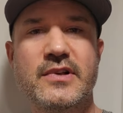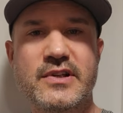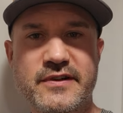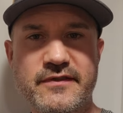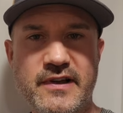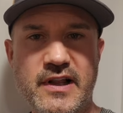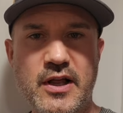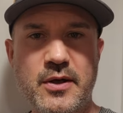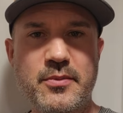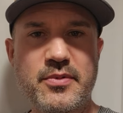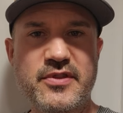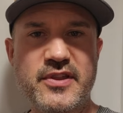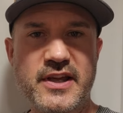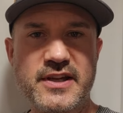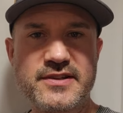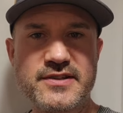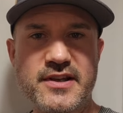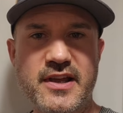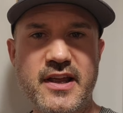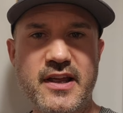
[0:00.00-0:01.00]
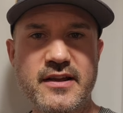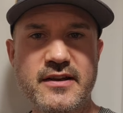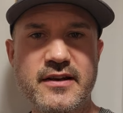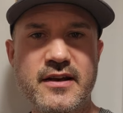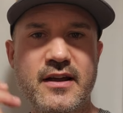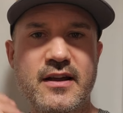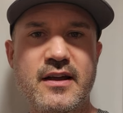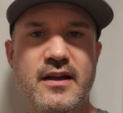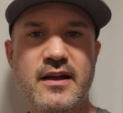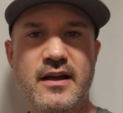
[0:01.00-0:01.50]
Develop thick
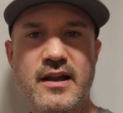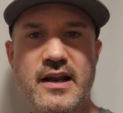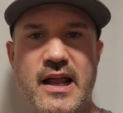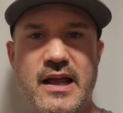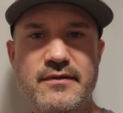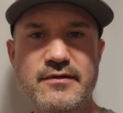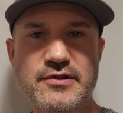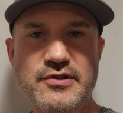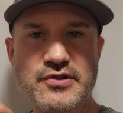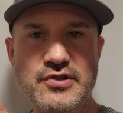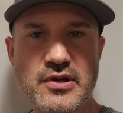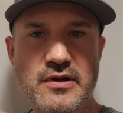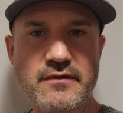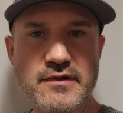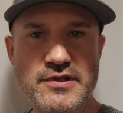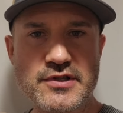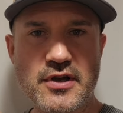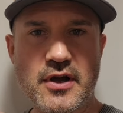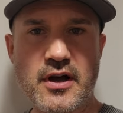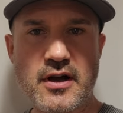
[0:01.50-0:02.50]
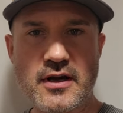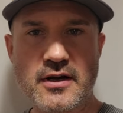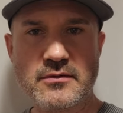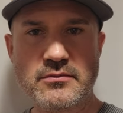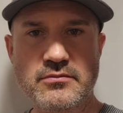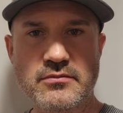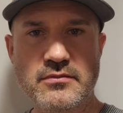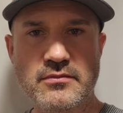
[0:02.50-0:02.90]
skin and have a servant's heart.